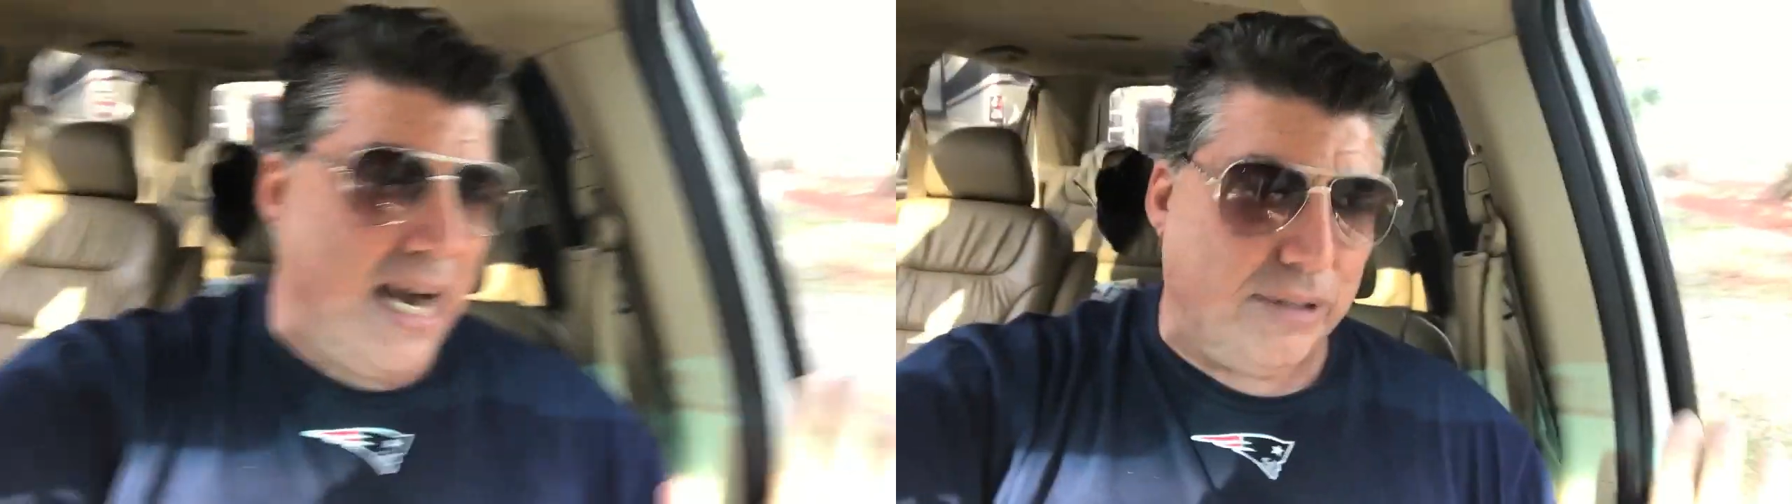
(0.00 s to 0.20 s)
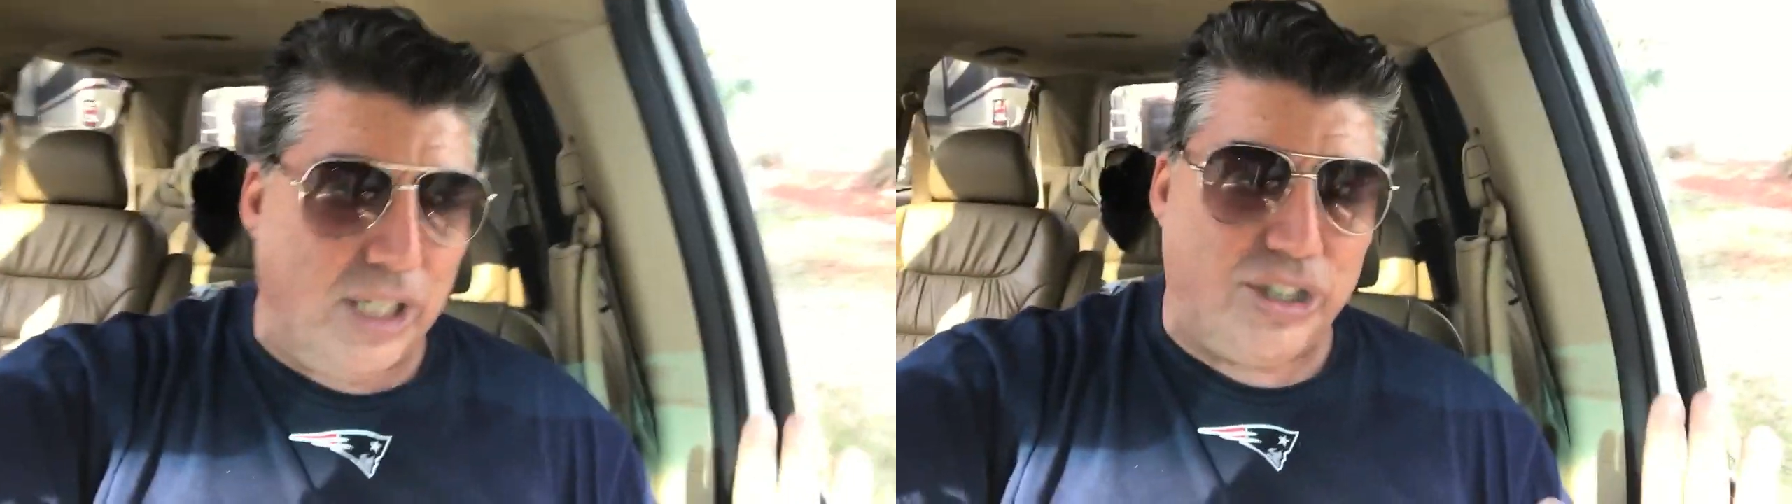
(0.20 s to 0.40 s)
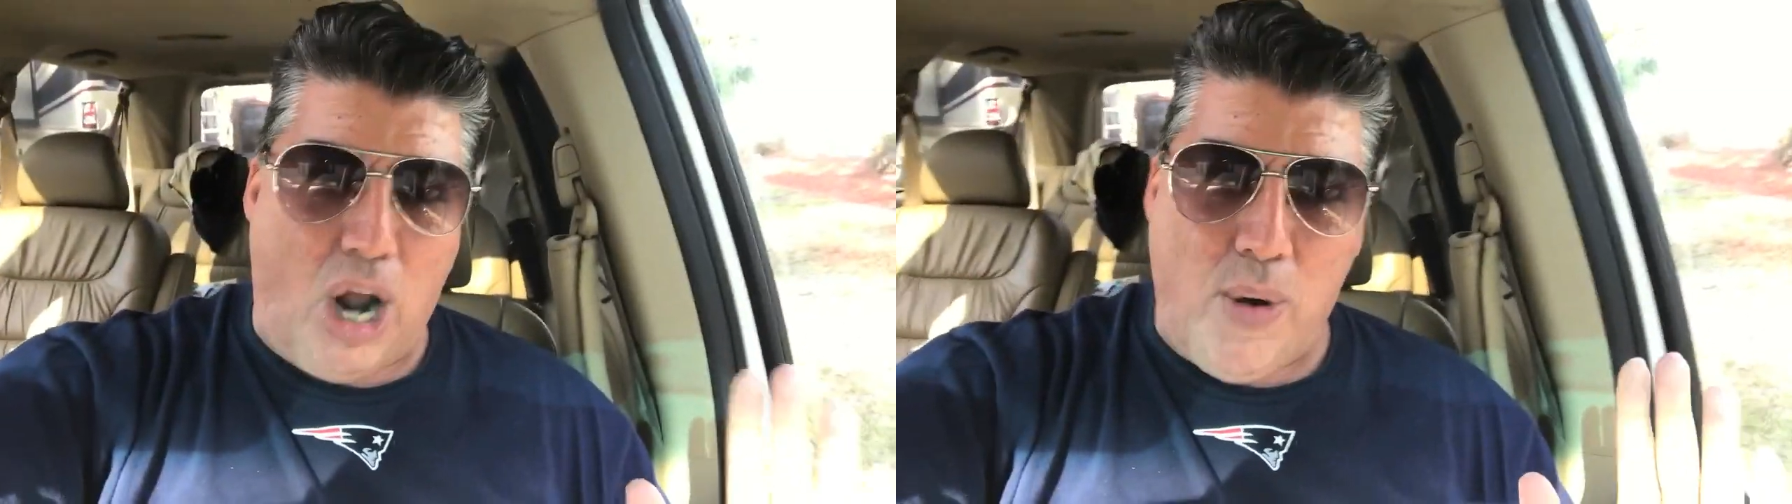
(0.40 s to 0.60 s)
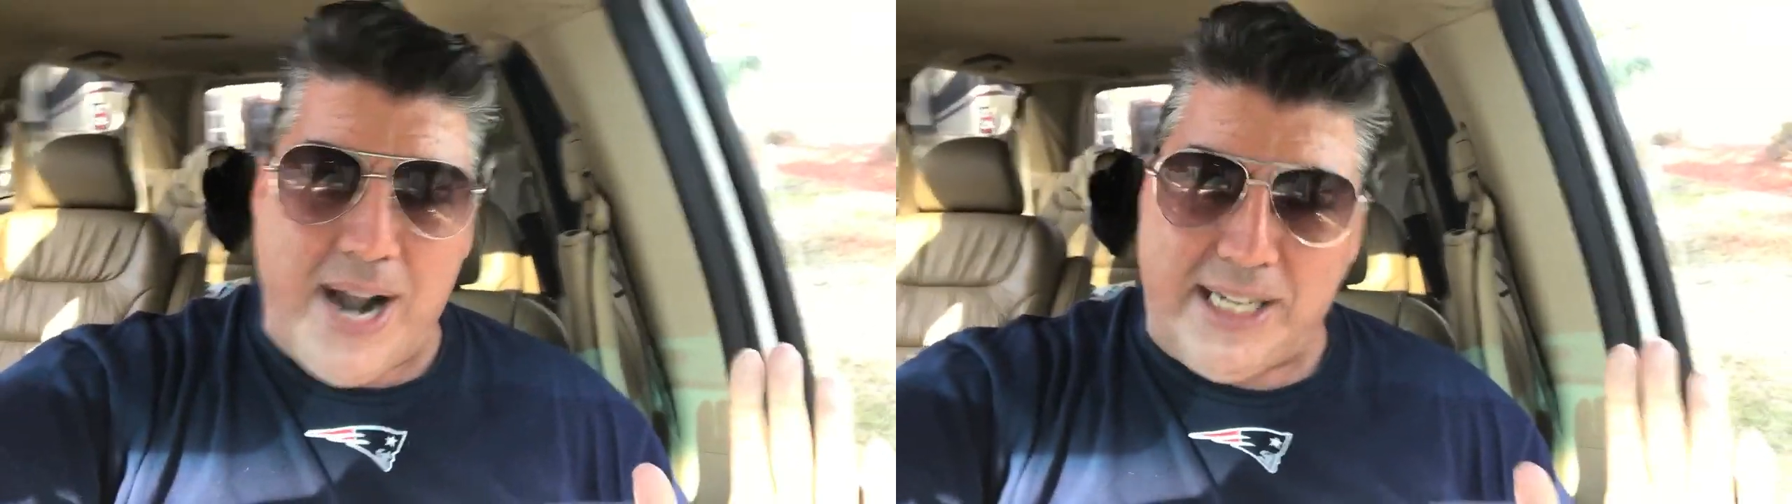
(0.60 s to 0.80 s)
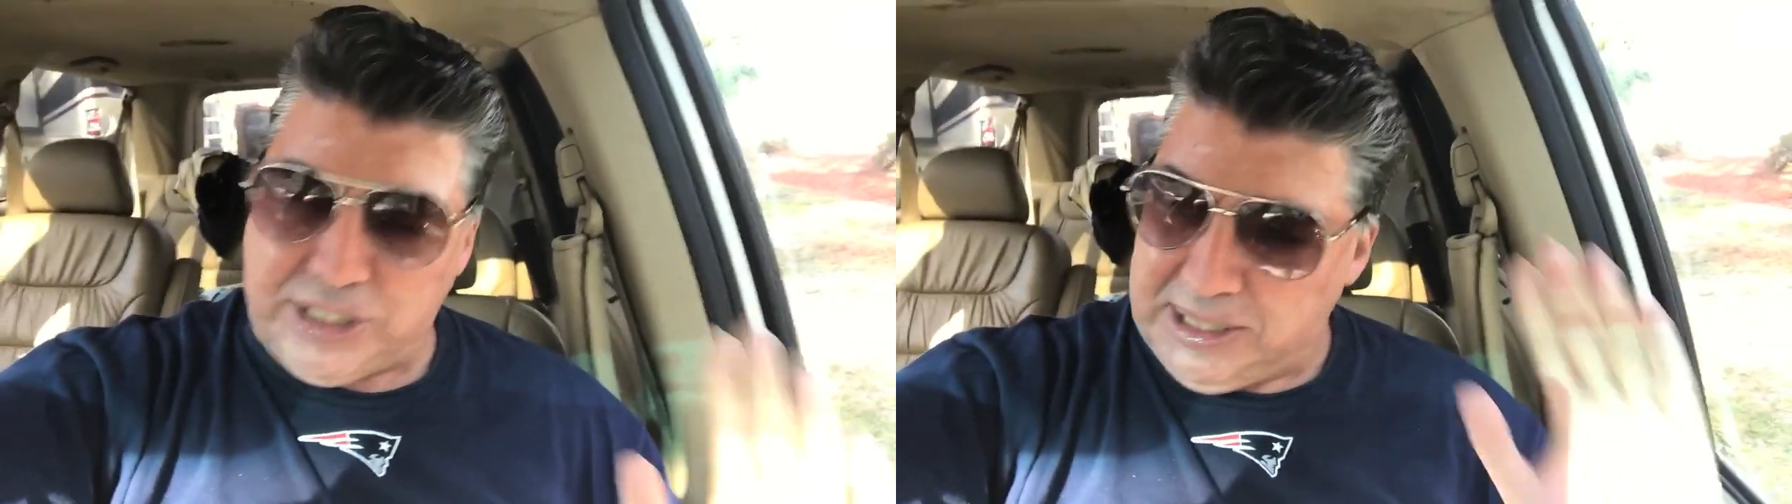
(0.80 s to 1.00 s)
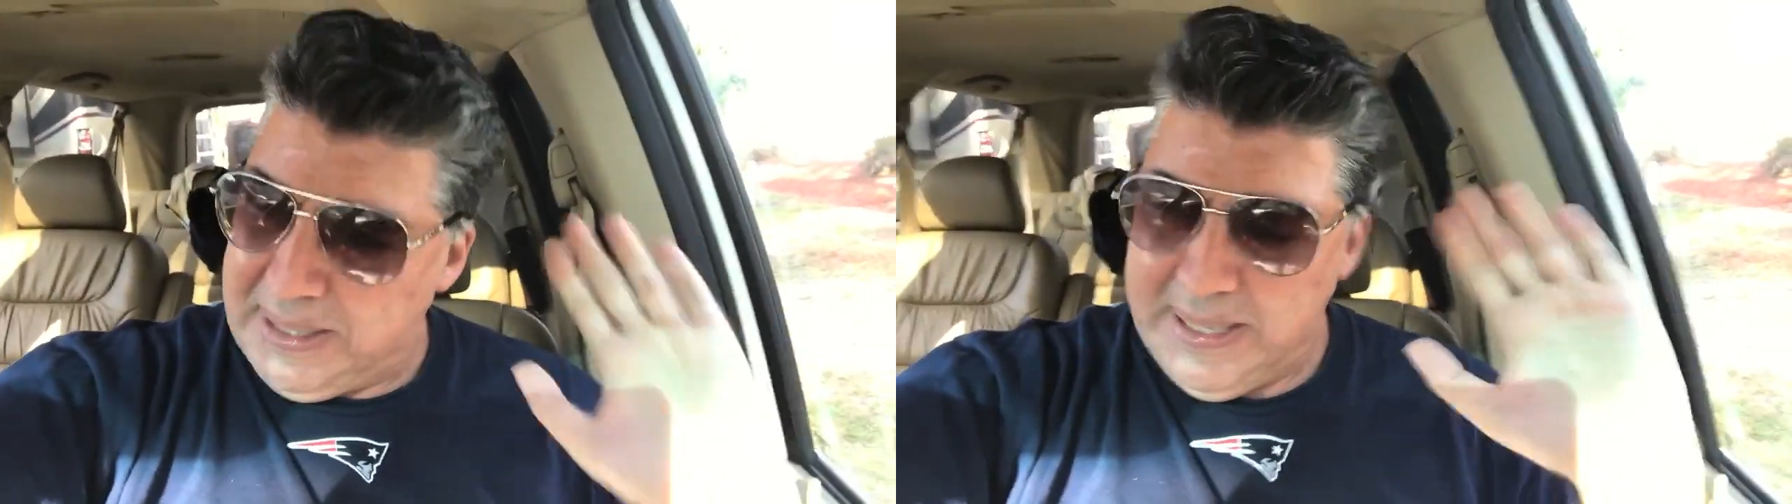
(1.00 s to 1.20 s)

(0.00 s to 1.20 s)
out the donuts.